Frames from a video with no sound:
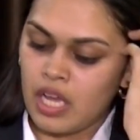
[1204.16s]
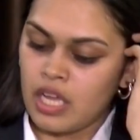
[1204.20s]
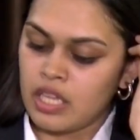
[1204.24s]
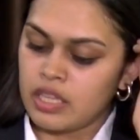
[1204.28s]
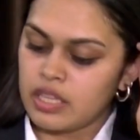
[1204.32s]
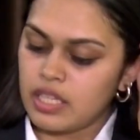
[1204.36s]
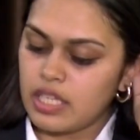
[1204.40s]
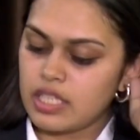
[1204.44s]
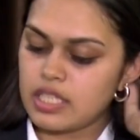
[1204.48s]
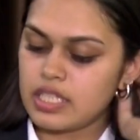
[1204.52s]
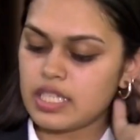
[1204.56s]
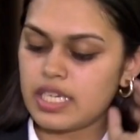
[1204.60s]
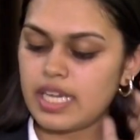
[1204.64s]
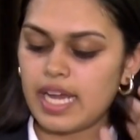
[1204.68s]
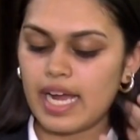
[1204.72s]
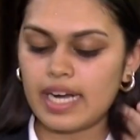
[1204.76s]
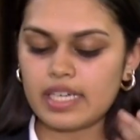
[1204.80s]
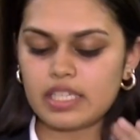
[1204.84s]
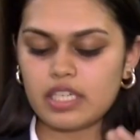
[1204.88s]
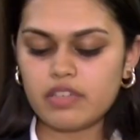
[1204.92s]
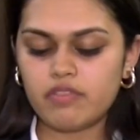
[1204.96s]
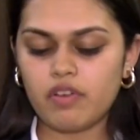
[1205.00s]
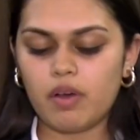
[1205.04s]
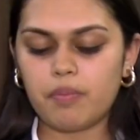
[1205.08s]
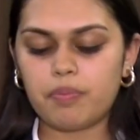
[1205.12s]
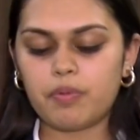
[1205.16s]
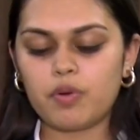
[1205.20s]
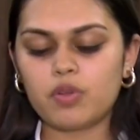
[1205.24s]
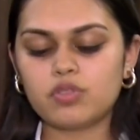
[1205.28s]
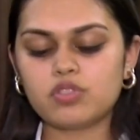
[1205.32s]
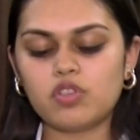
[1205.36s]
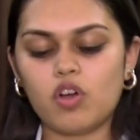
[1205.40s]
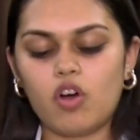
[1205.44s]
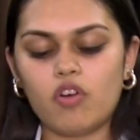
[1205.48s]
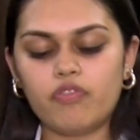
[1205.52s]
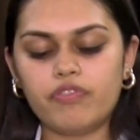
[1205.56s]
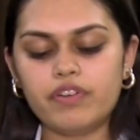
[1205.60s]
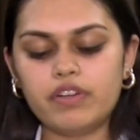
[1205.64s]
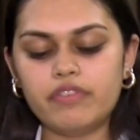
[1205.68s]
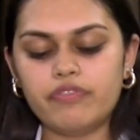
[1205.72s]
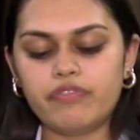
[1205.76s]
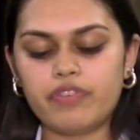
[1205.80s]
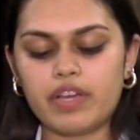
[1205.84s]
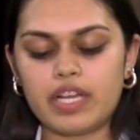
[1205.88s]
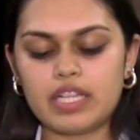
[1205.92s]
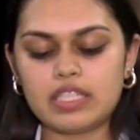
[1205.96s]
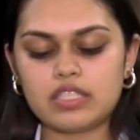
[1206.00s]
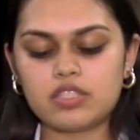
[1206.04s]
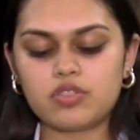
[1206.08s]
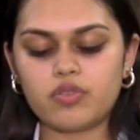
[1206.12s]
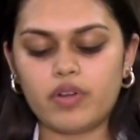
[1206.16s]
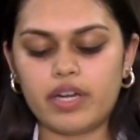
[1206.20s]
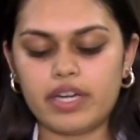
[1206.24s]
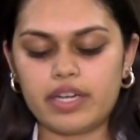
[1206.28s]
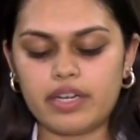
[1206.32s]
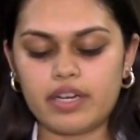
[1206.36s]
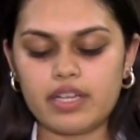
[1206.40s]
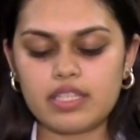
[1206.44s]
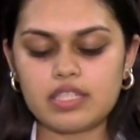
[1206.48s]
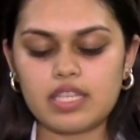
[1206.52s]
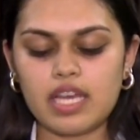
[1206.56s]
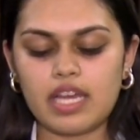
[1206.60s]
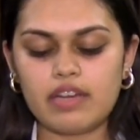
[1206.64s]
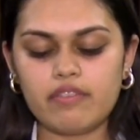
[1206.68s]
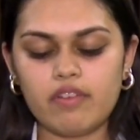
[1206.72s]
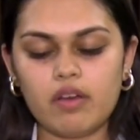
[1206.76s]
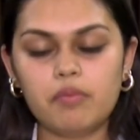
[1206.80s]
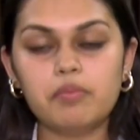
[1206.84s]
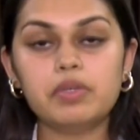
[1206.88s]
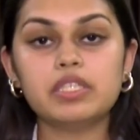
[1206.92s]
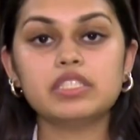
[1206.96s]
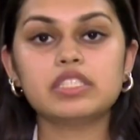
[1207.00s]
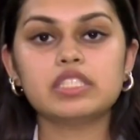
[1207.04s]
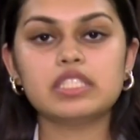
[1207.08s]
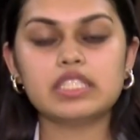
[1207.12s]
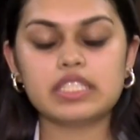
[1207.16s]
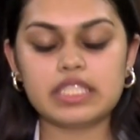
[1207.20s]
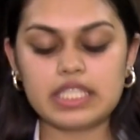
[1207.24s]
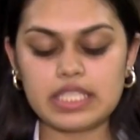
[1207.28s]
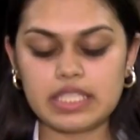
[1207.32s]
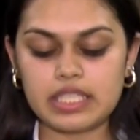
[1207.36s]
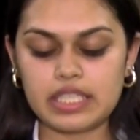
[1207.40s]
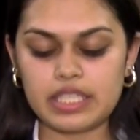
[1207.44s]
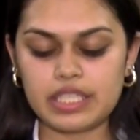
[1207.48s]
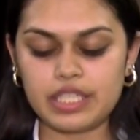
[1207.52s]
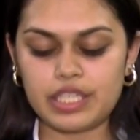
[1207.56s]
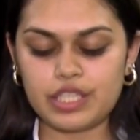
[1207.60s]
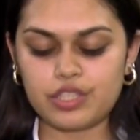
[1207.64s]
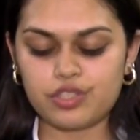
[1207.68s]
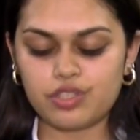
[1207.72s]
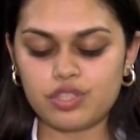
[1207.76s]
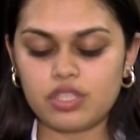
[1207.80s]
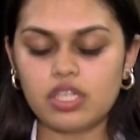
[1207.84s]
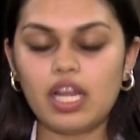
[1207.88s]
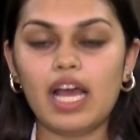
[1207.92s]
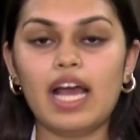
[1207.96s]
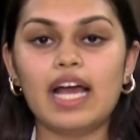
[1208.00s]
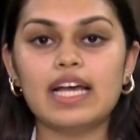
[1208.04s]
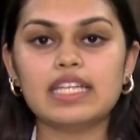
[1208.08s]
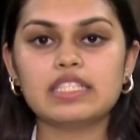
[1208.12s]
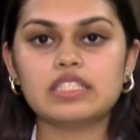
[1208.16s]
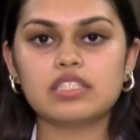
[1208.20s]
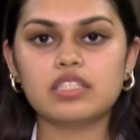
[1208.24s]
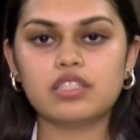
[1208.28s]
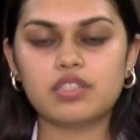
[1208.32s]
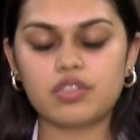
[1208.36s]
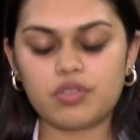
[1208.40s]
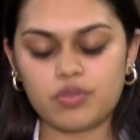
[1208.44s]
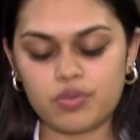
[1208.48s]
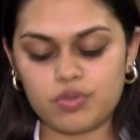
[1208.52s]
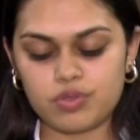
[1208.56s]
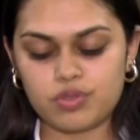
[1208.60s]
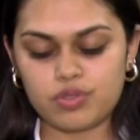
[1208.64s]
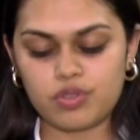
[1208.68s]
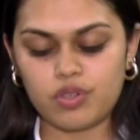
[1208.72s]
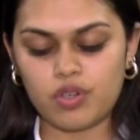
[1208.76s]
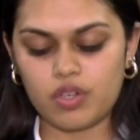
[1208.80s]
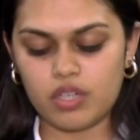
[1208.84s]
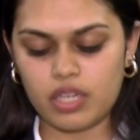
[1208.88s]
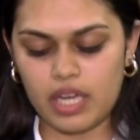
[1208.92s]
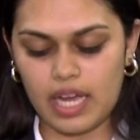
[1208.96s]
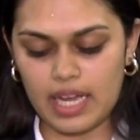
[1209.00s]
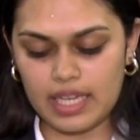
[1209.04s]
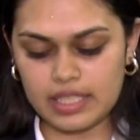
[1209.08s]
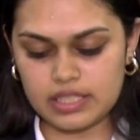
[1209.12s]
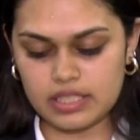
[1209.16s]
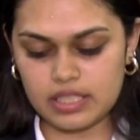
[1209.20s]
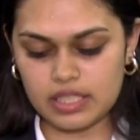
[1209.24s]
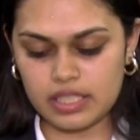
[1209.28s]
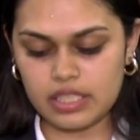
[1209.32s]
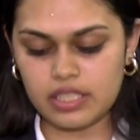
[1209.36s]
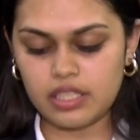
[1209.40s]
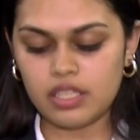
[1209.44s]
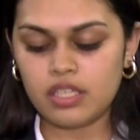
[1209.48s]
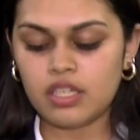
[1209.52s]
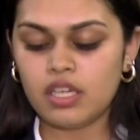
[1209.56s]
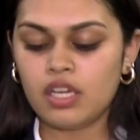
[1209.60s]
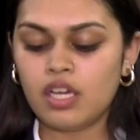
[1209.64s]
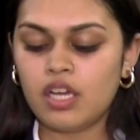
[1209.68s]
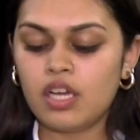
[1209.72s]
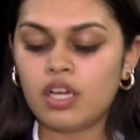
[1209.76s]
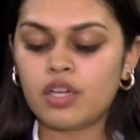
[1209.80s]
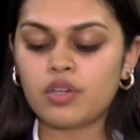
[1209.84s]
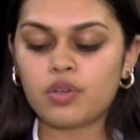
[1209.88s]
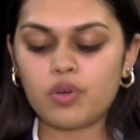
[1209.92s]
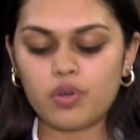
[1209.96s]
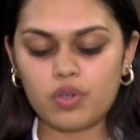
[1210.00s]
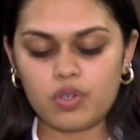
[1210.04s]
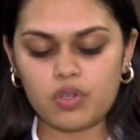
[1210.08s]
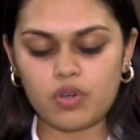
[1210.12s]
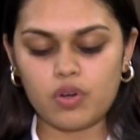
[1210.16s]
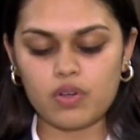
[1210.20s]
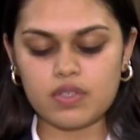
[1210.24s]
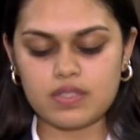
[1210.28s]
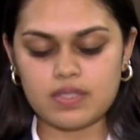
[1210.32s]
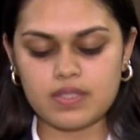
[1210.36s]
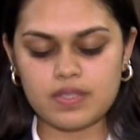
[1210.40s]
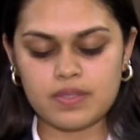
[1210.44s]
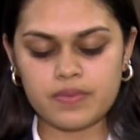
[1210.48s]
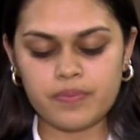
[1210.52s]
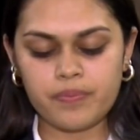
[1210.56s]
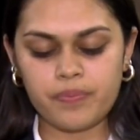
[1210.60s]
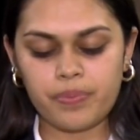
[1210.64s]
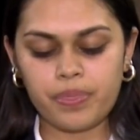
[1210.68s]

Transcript: This reactive approach often fails to address environmental degradation as its root cause.